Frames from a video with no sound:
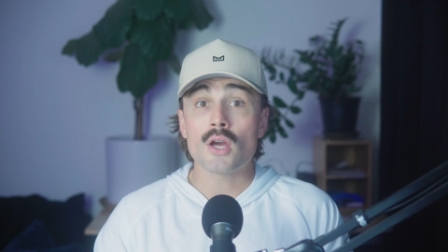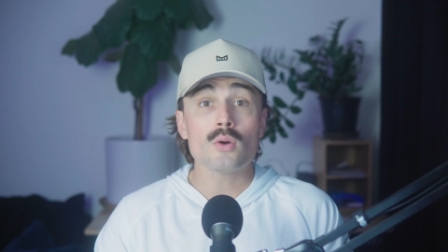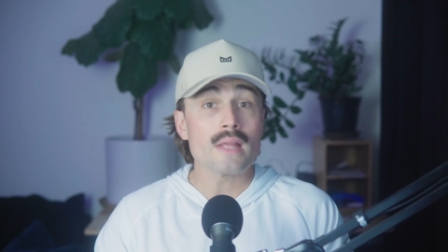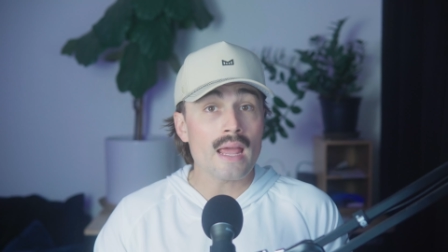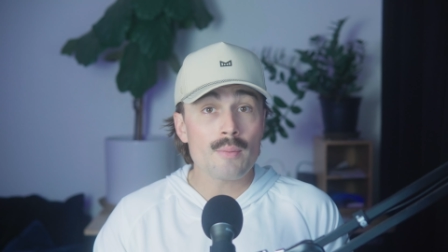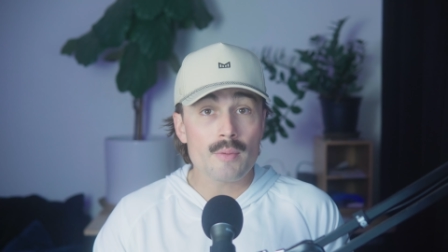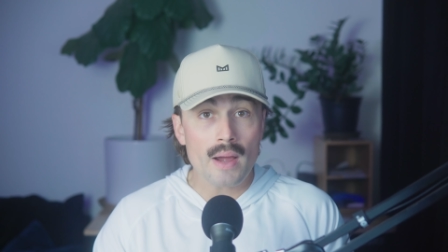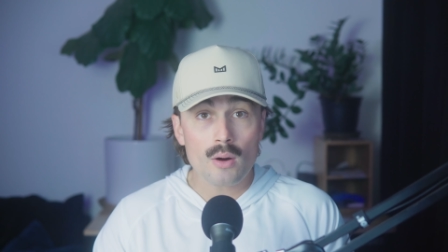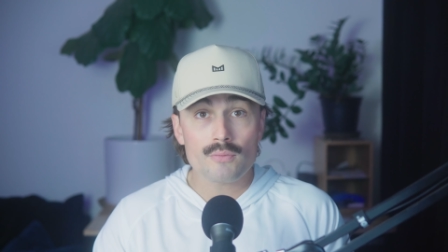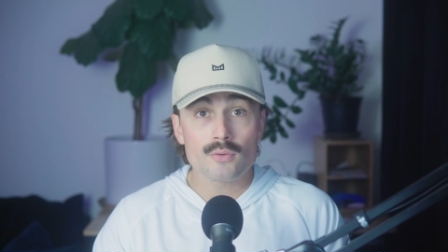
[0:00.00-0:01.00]
code can be
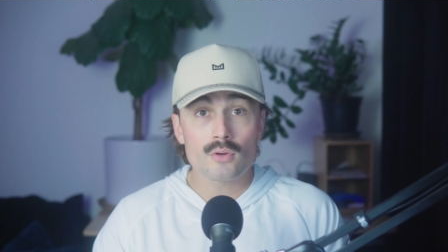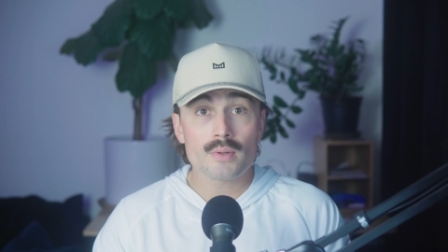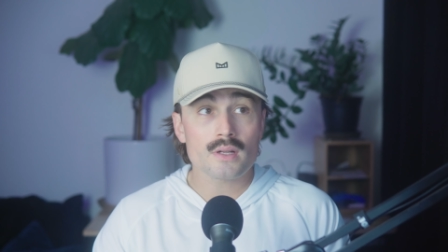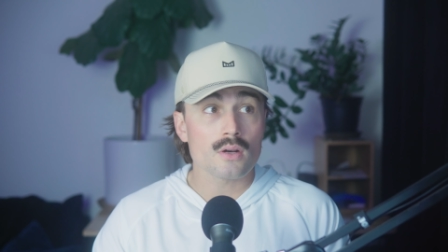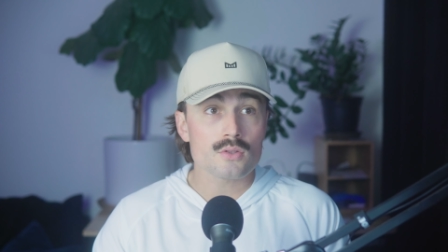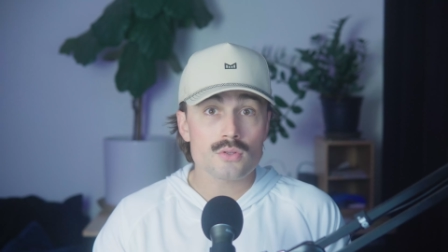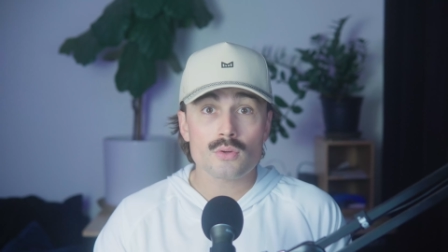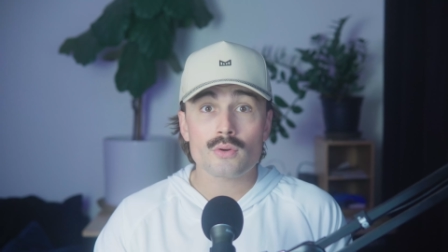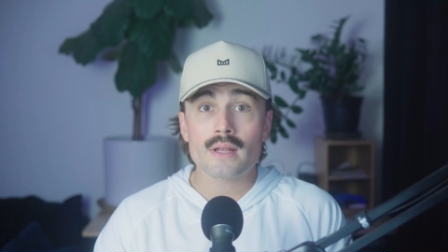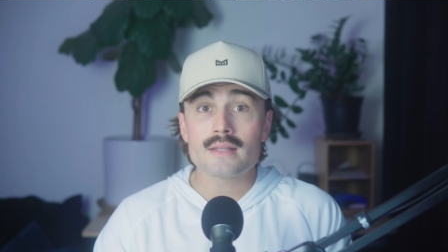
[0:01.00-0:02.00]
powerful, but it also
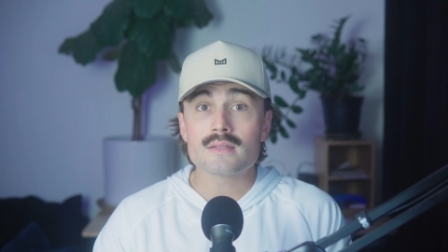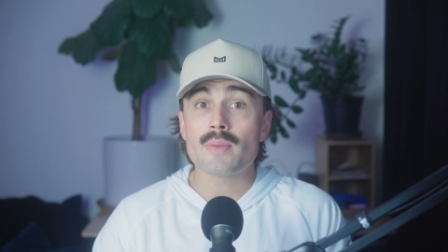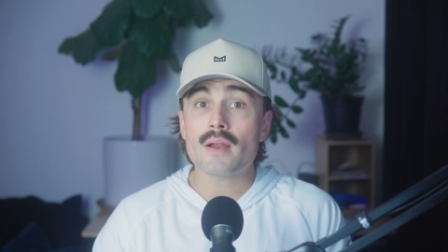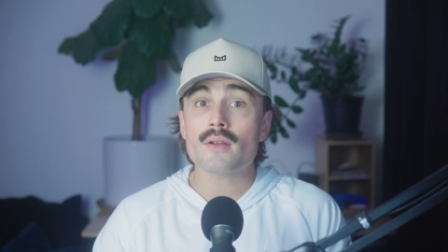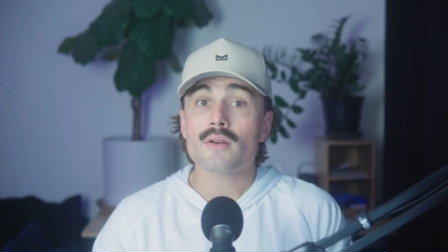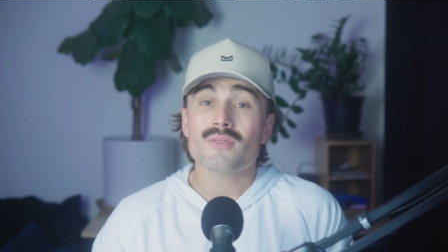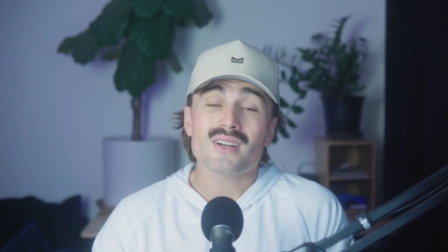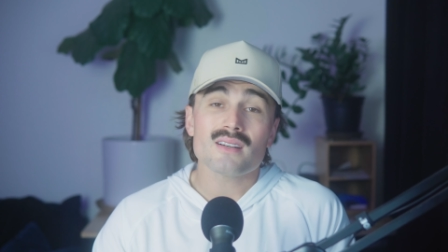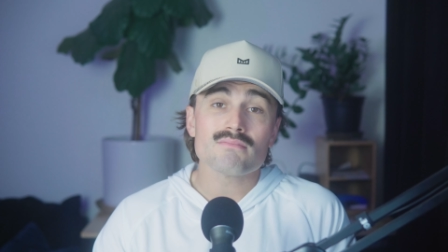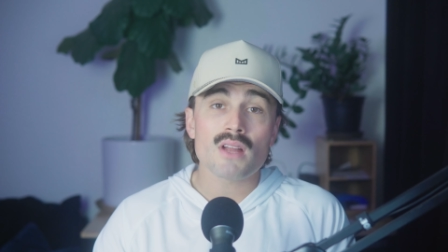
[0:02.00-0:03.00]
creates a barrier for